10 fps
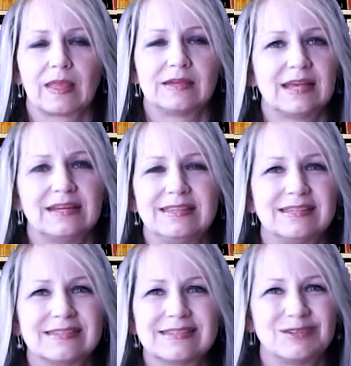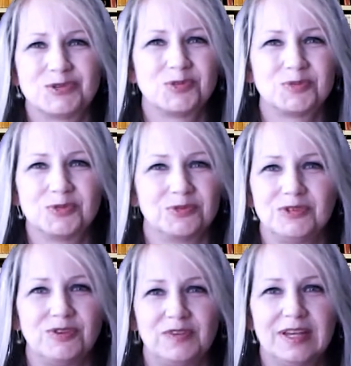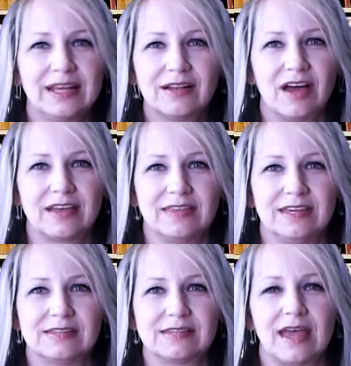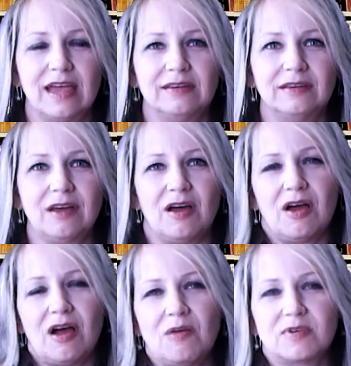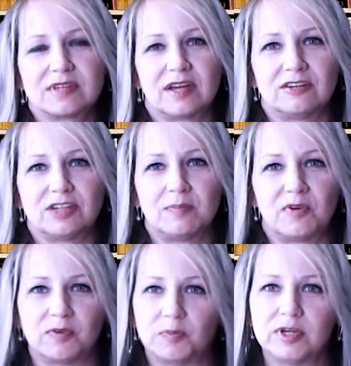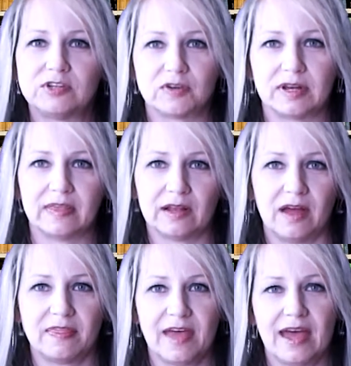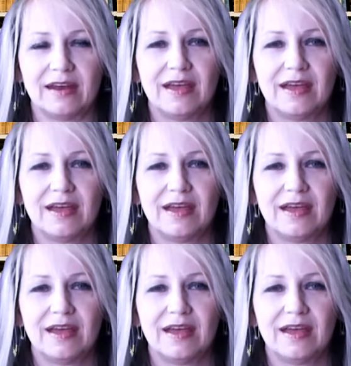Sandy, this isn't normal. You're feeling like this. And I wasn't going to jump off a bridge or anything like that.